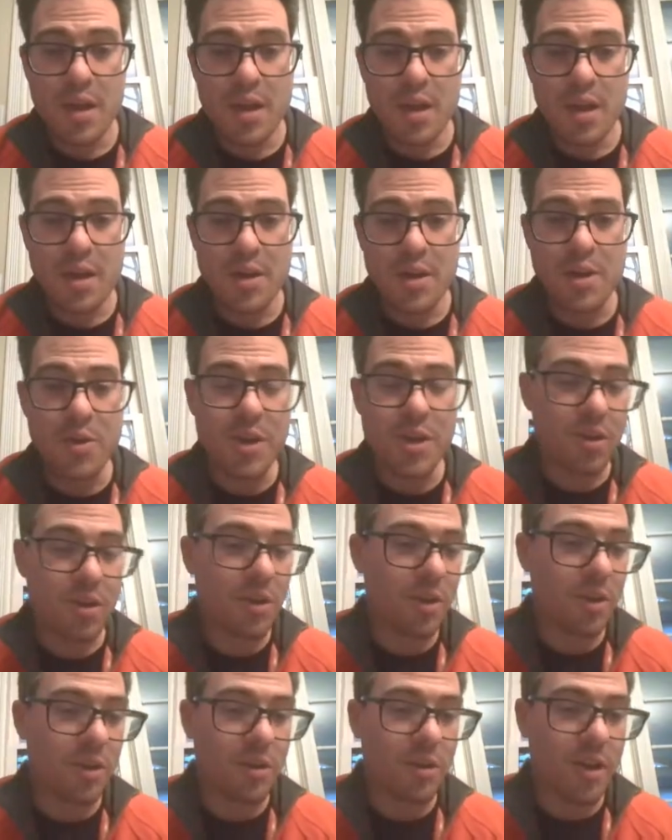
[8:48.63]

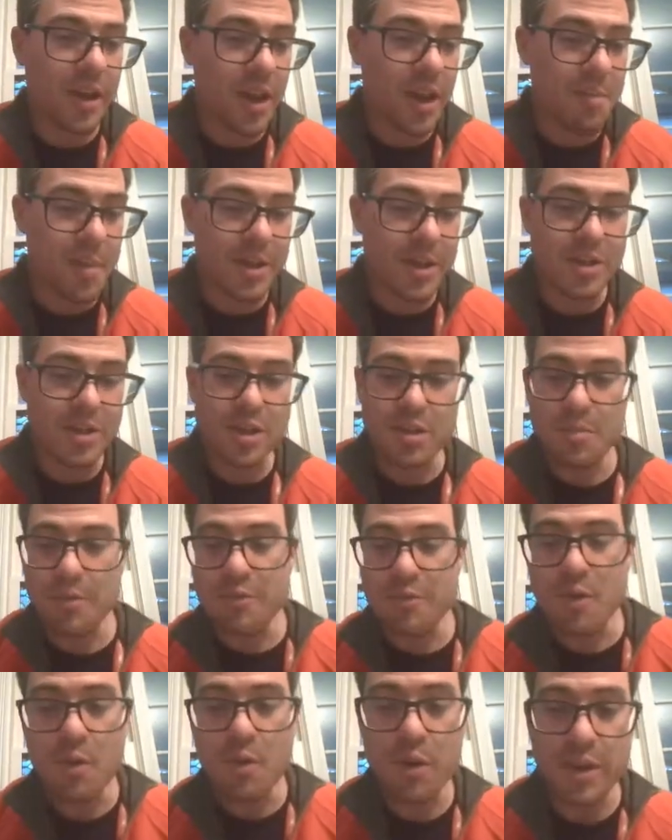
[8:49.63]
Nuclear, like I mentioned
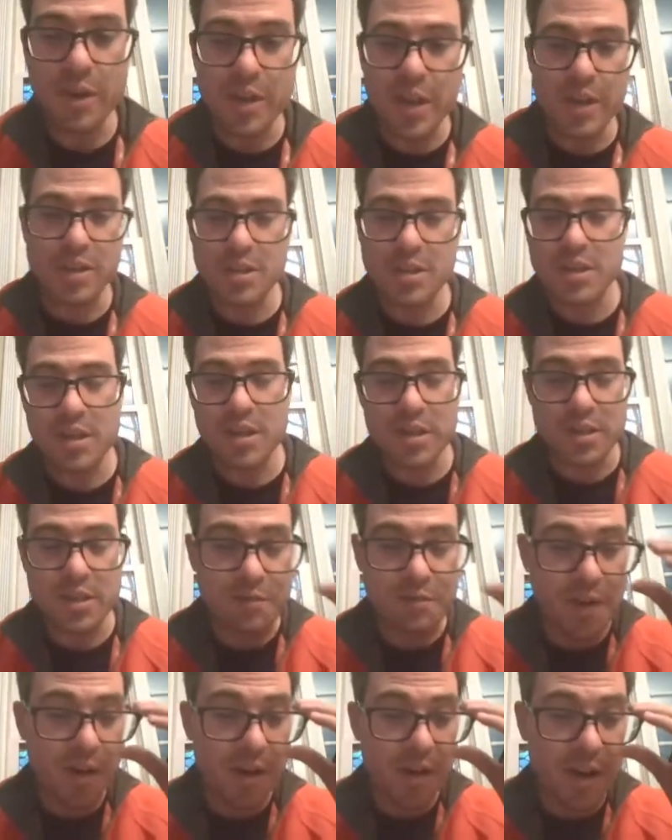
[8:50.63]
before, it's a
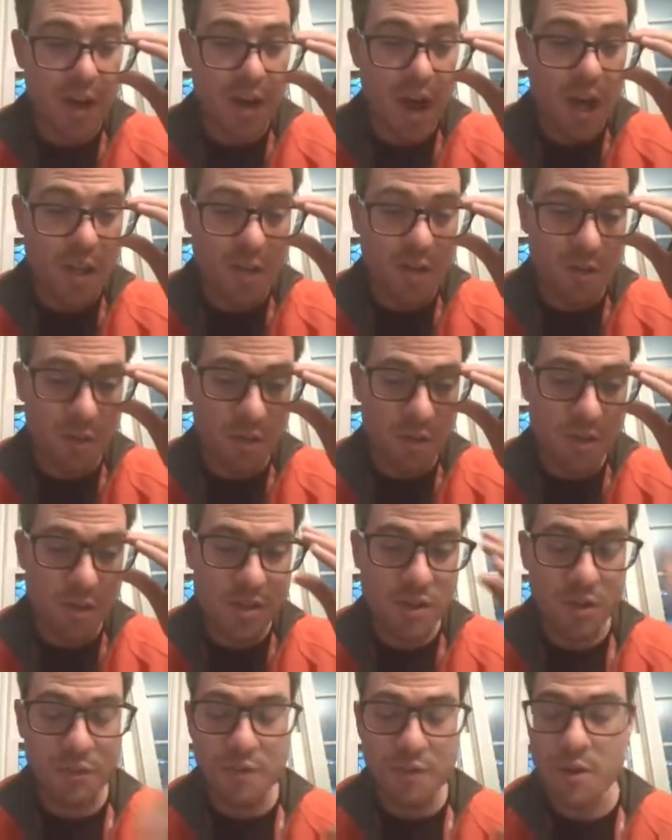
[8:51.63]
very
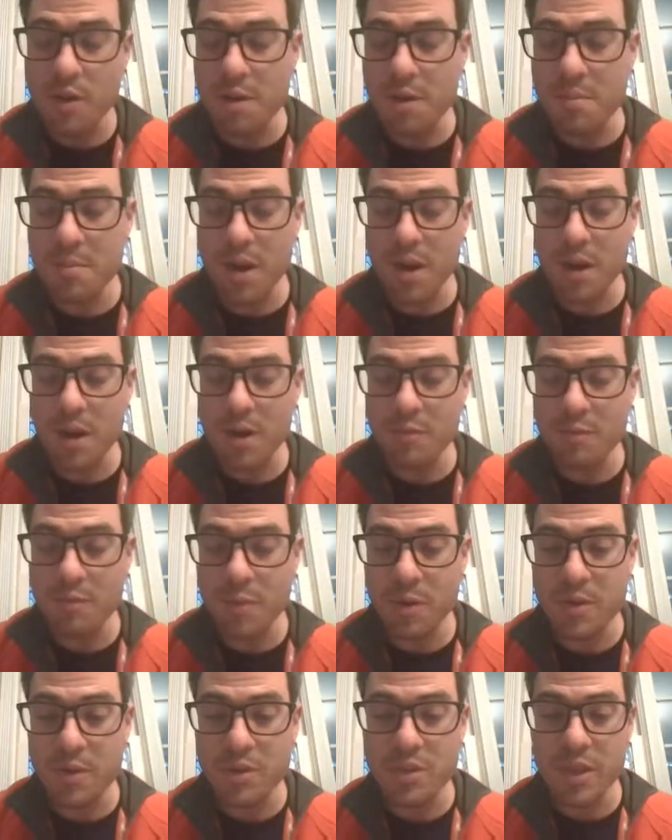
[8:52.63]
controversial form of
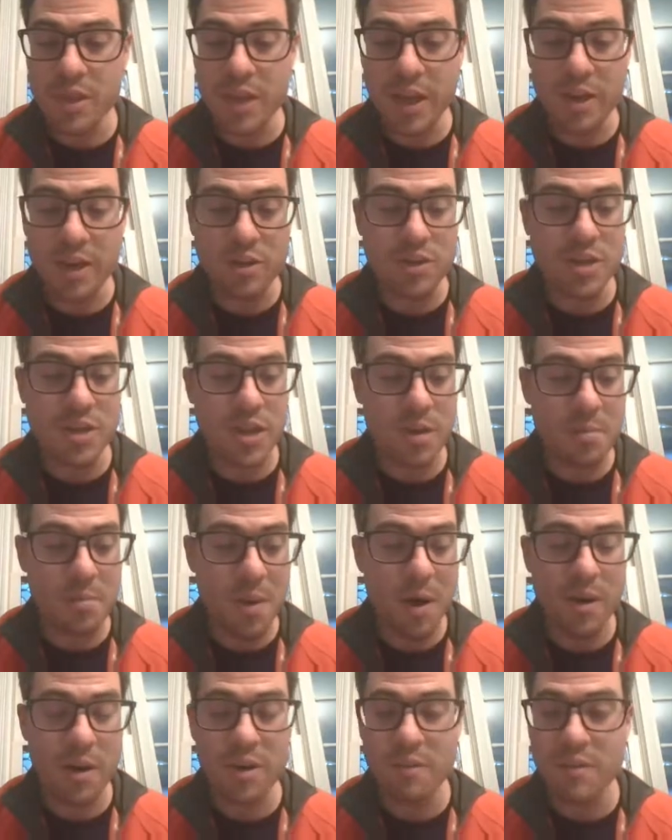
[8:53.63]
producing energy, and
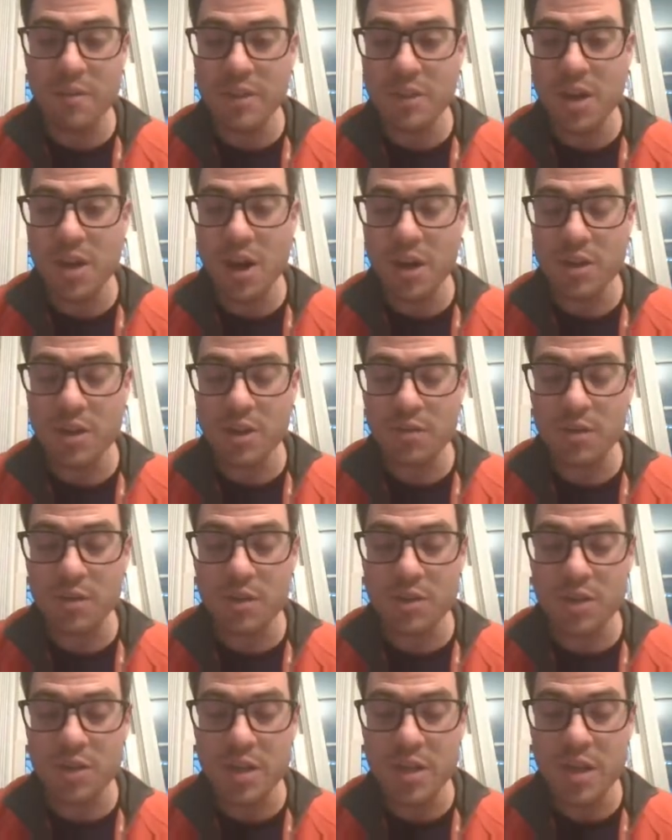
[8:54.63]
part of its
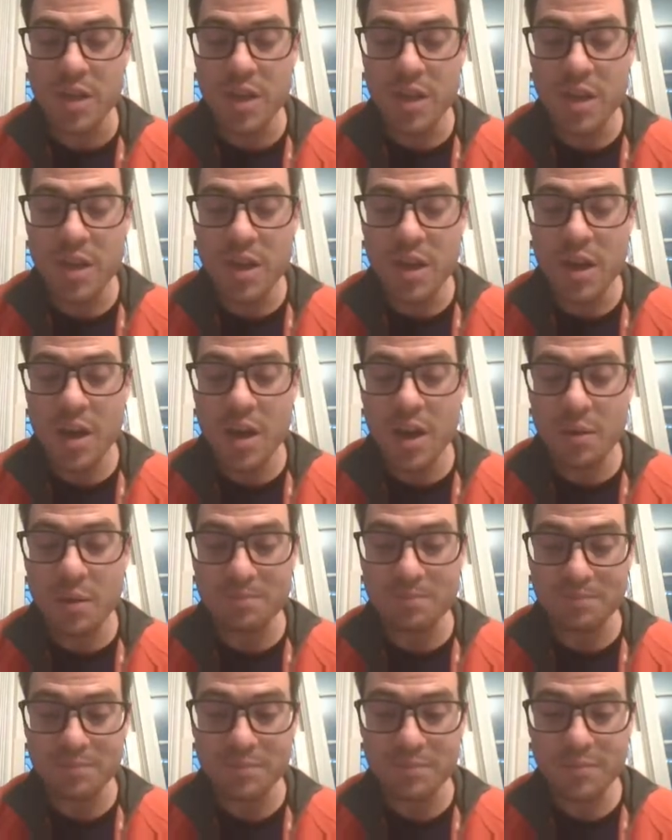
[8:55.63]
controversy
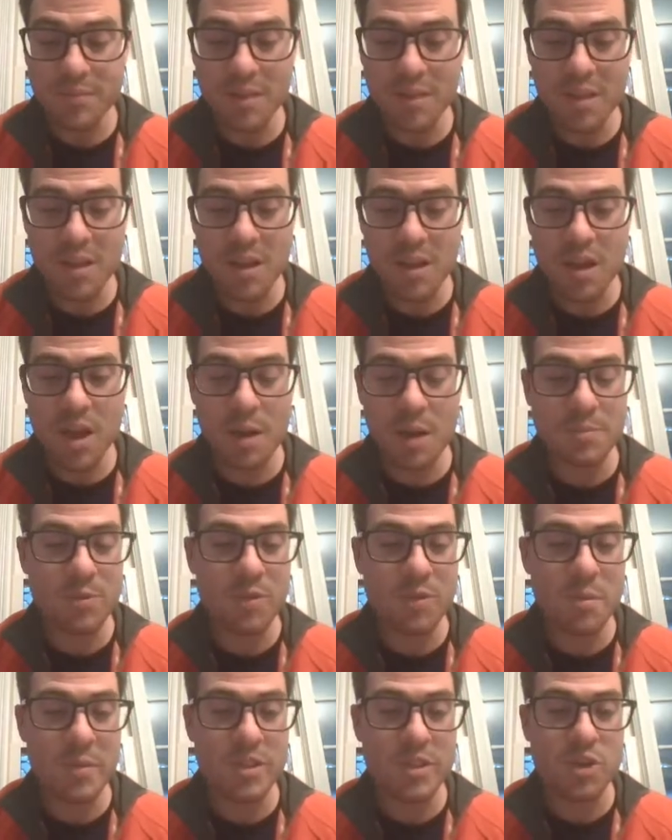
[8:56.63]
comes
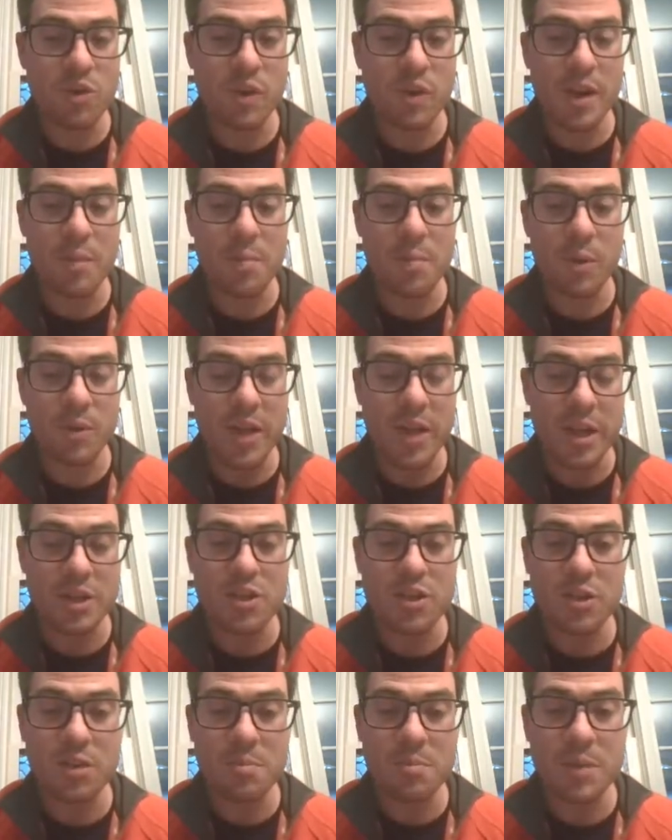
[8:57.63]
from its great
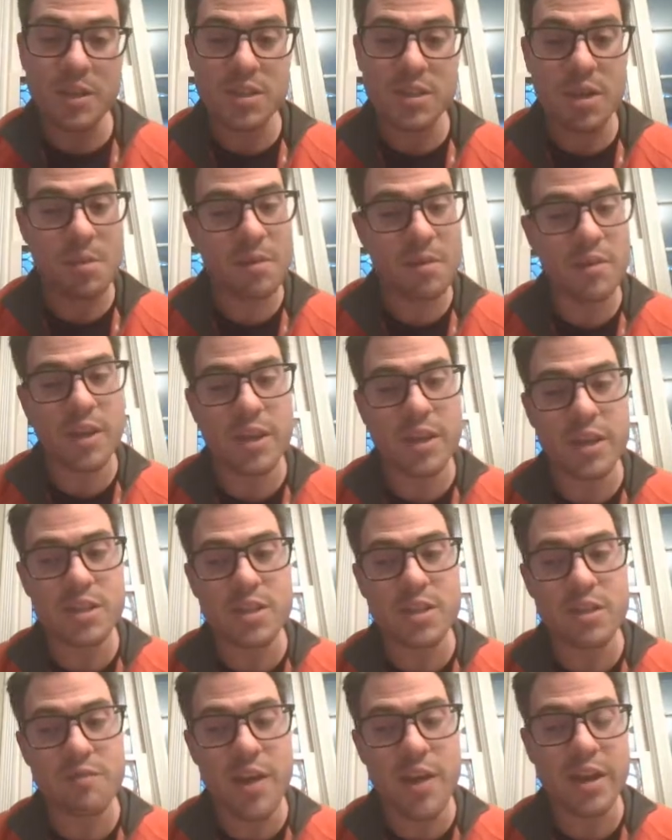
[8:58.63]
potential, but some of the
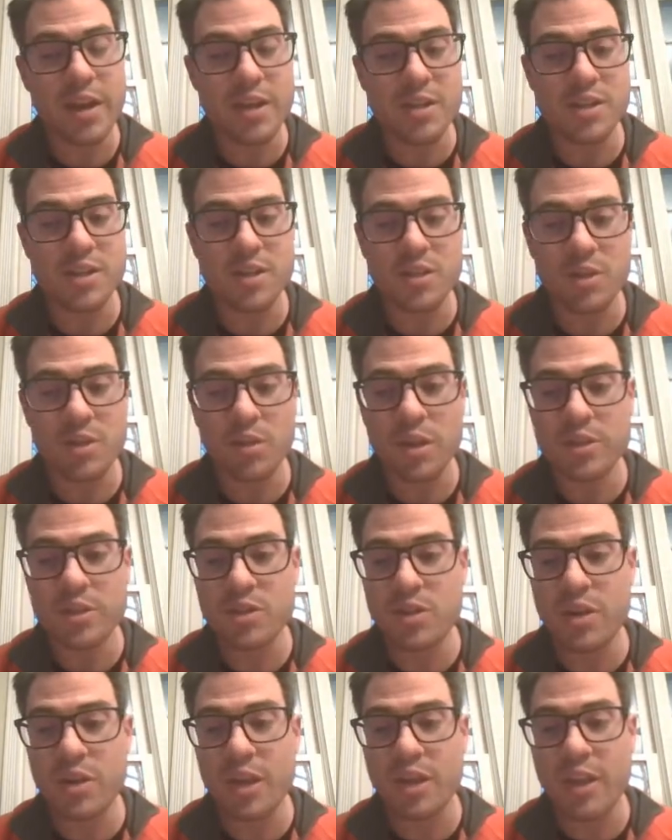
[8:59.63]
disadvantages. So
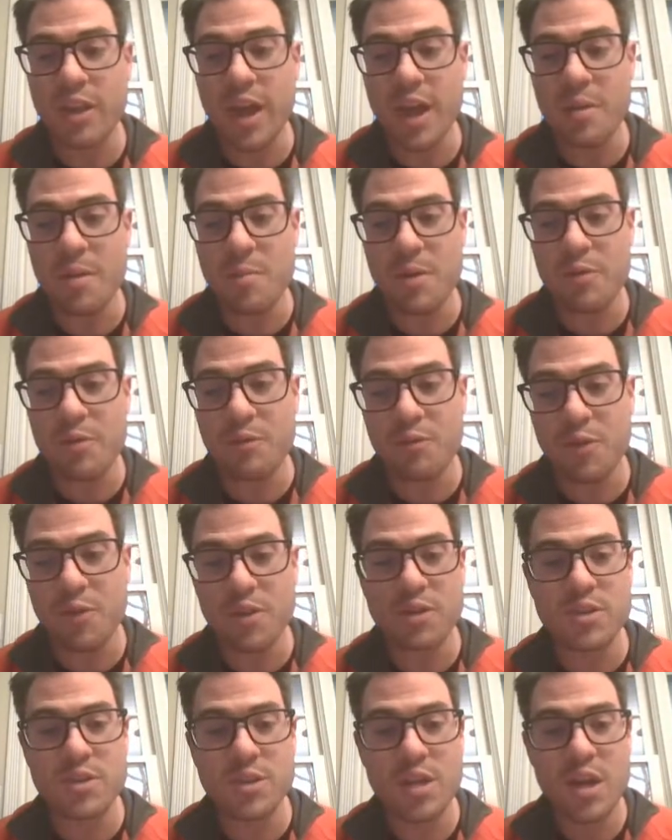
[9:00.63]
let's look at that, but
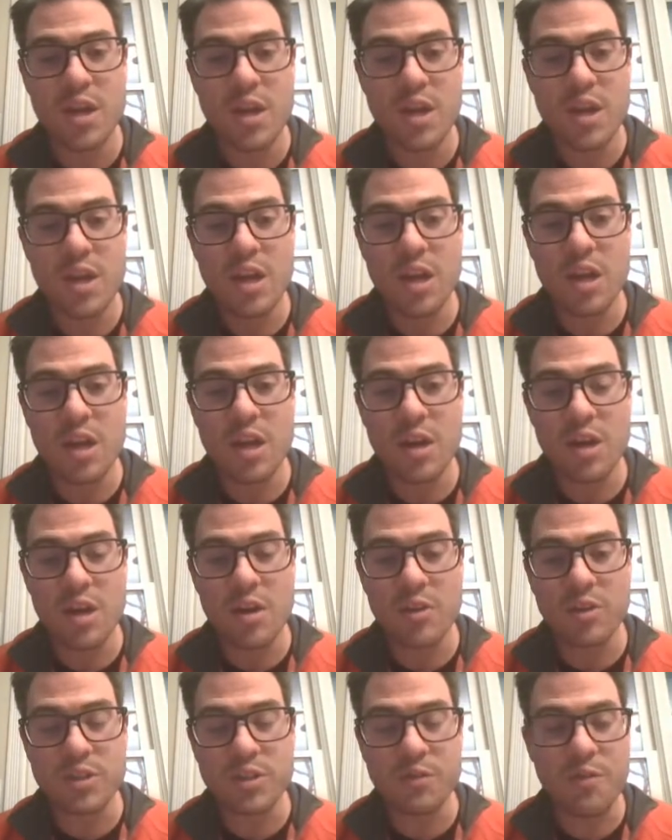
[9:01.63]
first
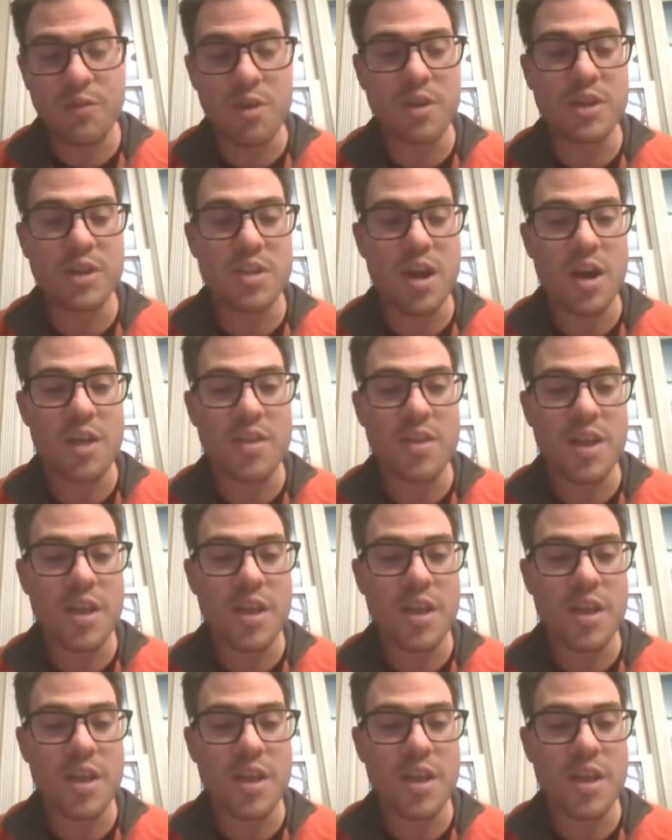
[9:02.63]
let's focus on the